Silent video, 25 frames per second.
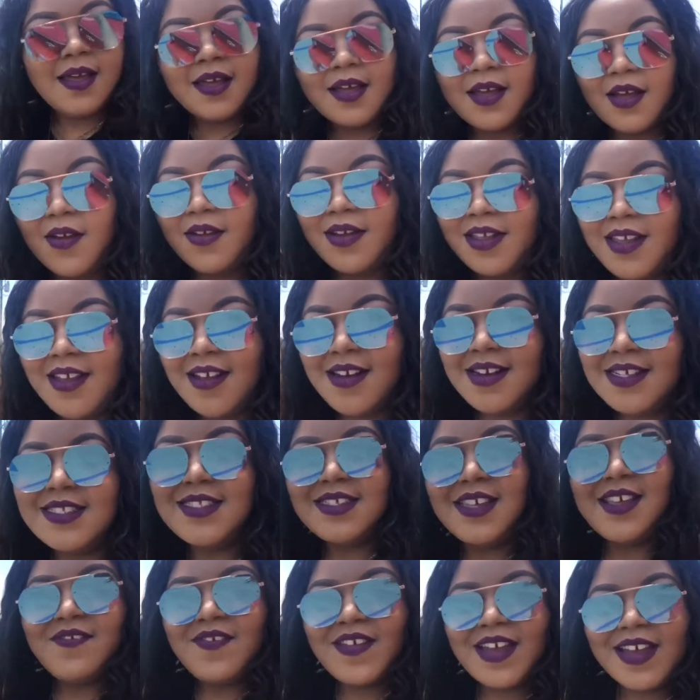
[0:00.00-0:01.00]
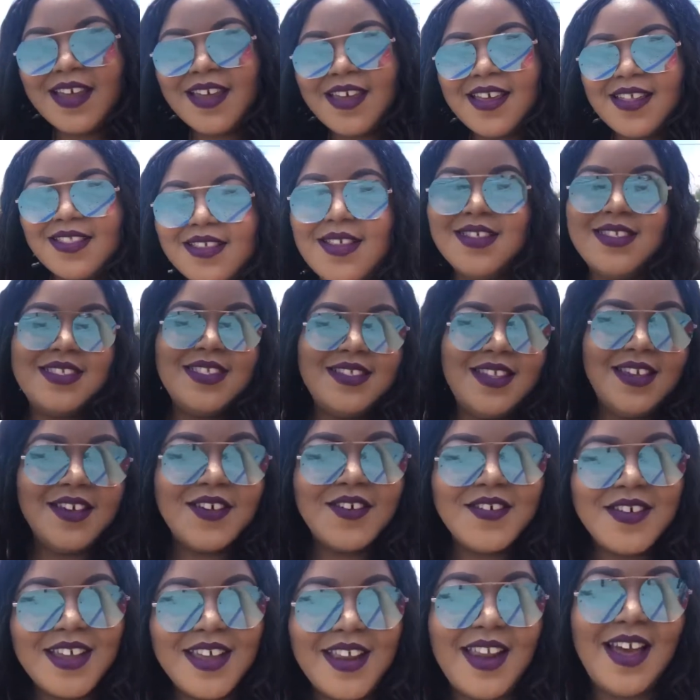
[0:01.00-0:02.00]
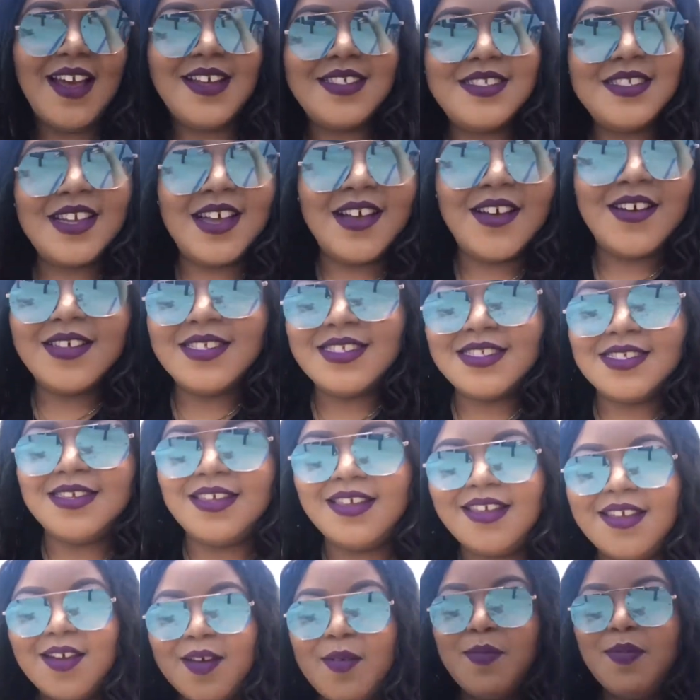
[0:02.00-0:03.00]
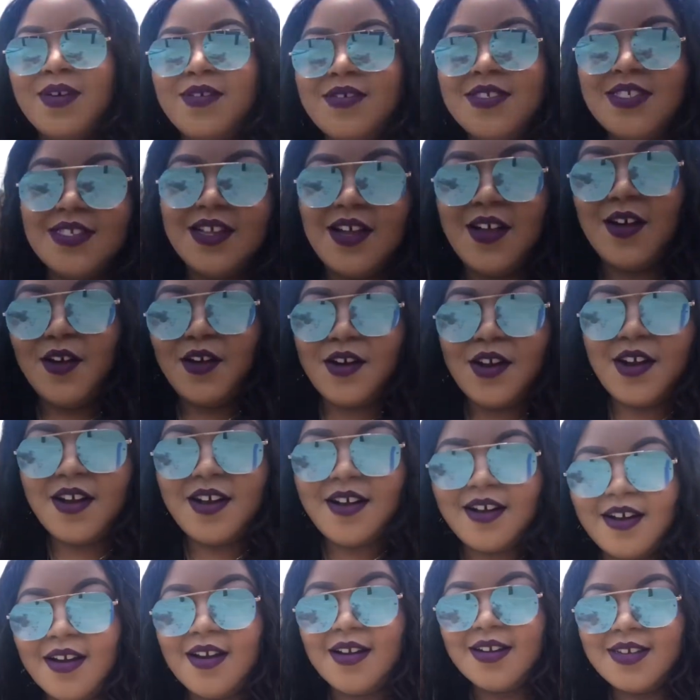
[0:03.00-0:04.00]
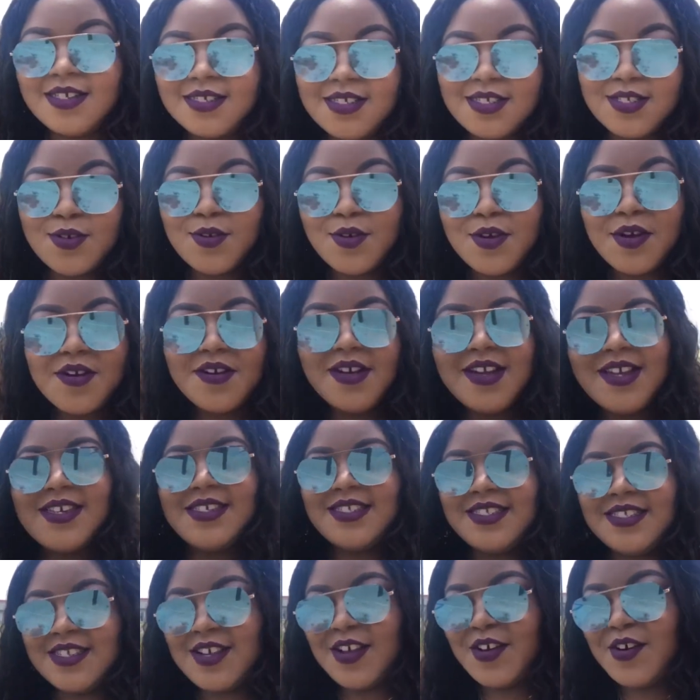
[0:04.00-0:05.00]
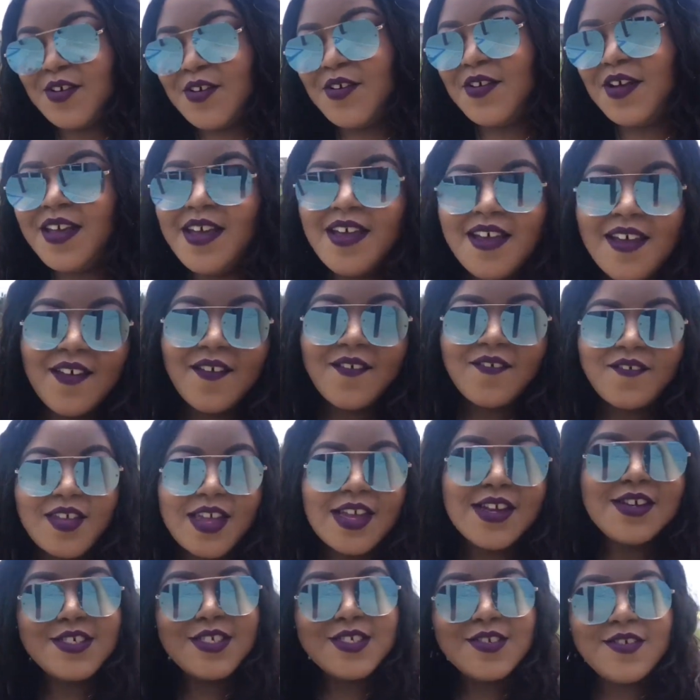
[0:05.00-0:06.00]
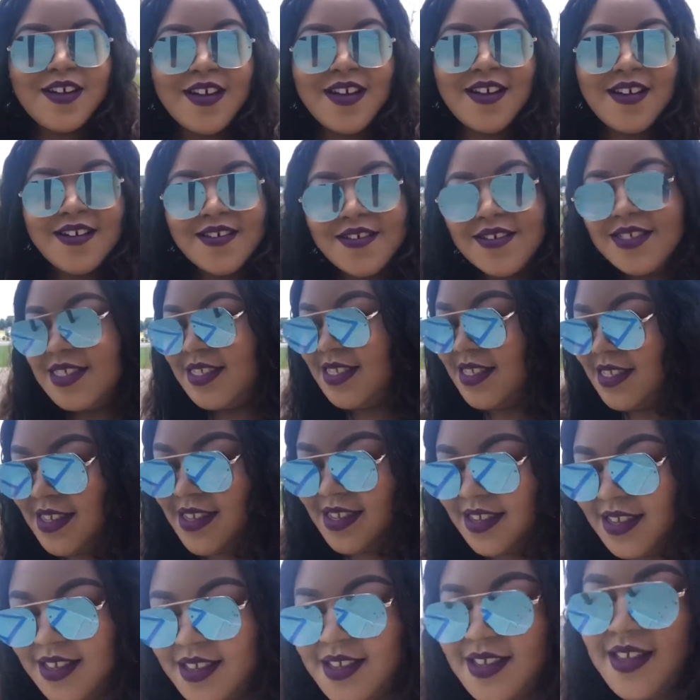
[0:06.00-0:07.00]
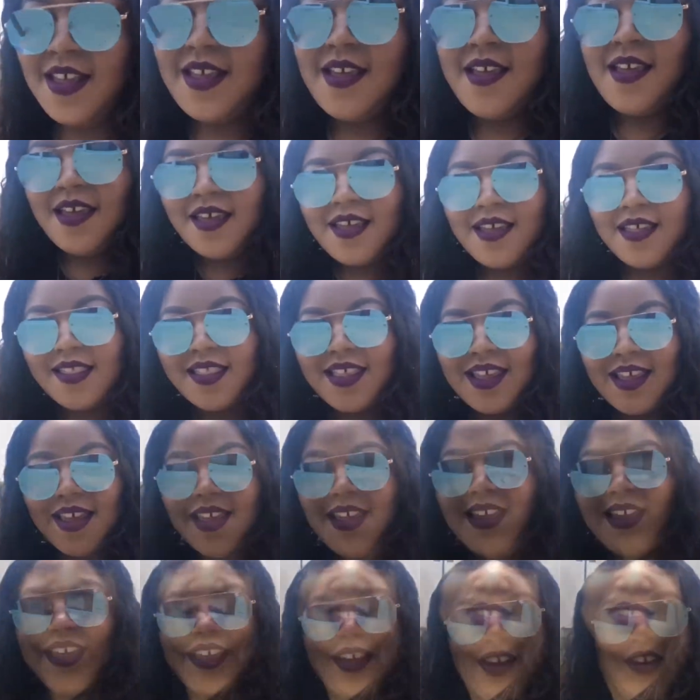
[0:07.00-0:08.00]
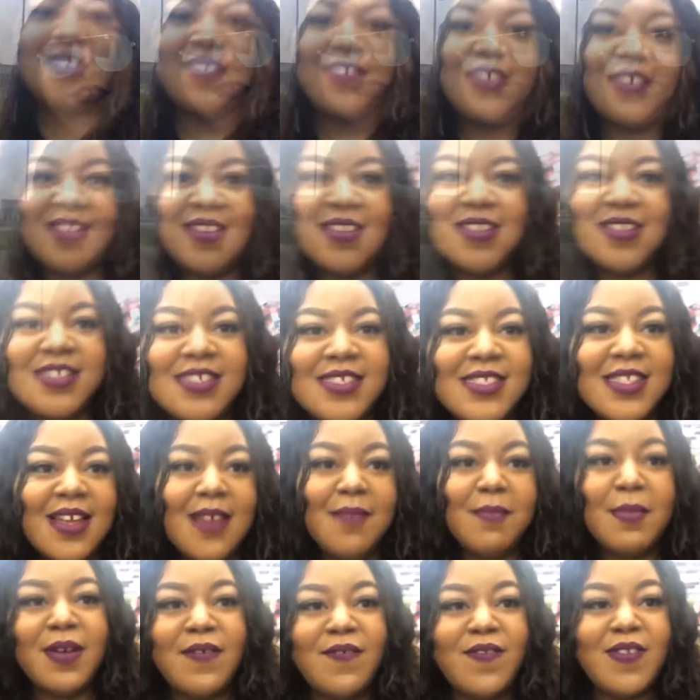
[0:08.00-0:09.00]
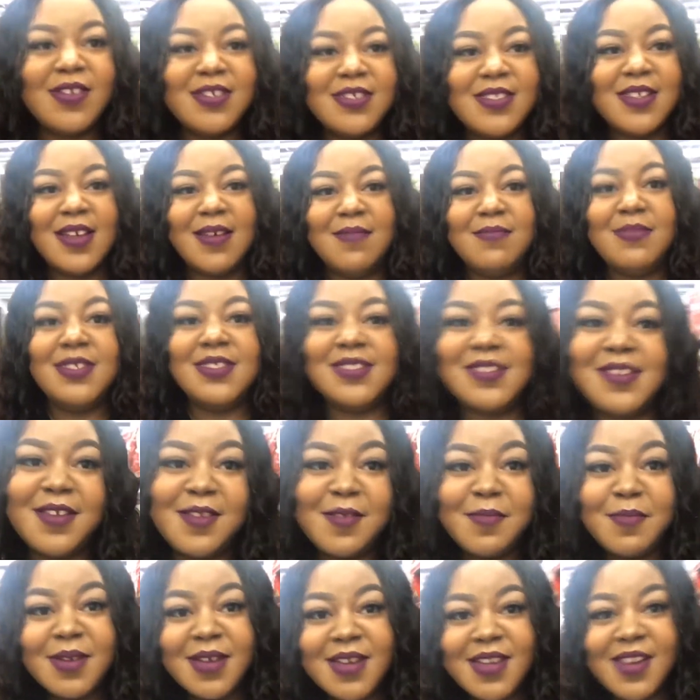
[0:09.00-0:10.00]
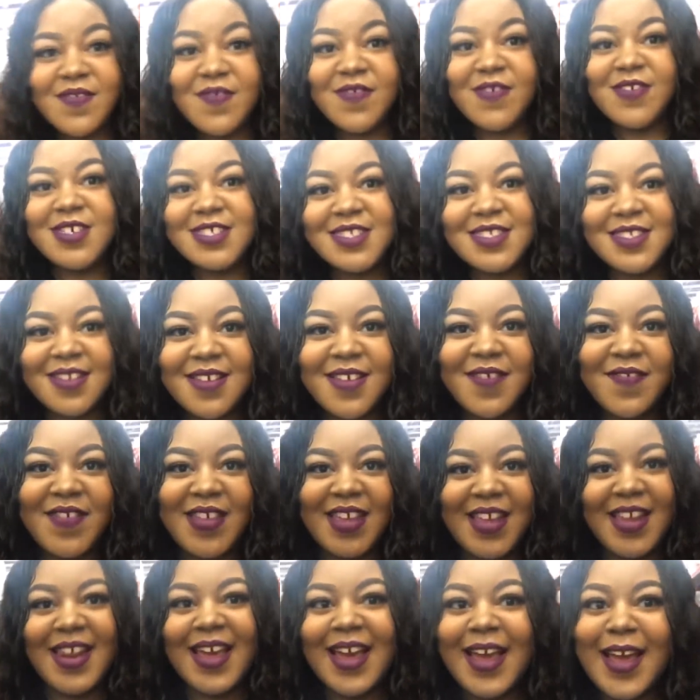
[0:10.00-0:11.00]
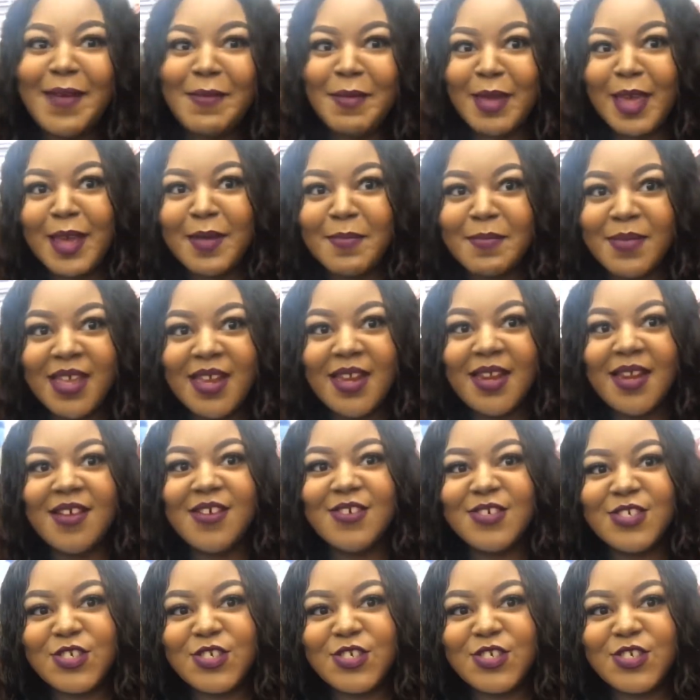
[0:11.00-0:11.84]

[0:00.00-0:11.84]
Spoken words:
Going in here to see if I can get this deal that I saw Sonico post on her story. So fingers crossed that it goes. So, this is like my first time just couponing for stuff, and I am in here